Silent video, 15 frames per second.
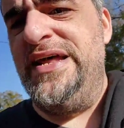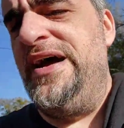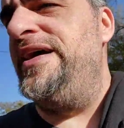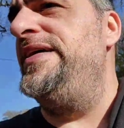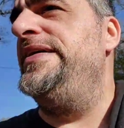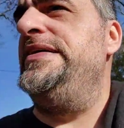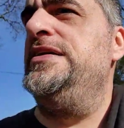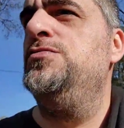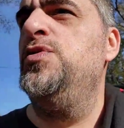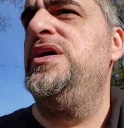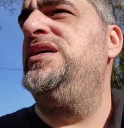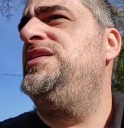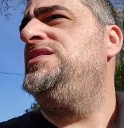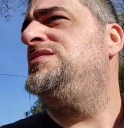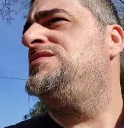there eating your
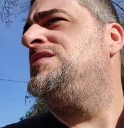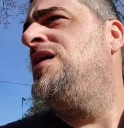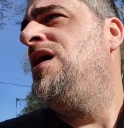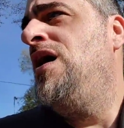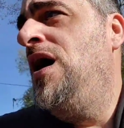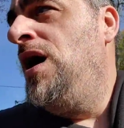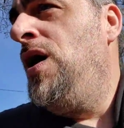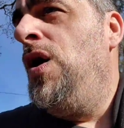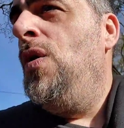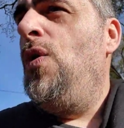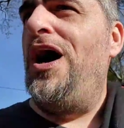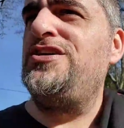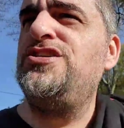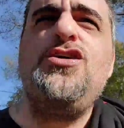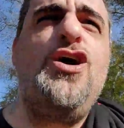Wheaties,
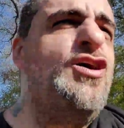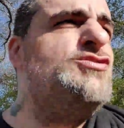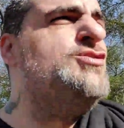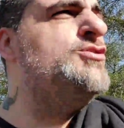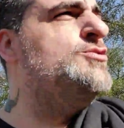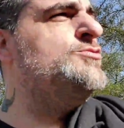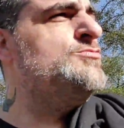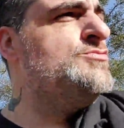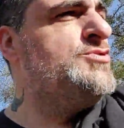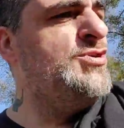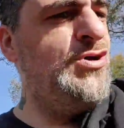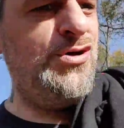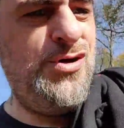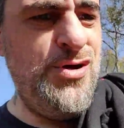watching cartoons,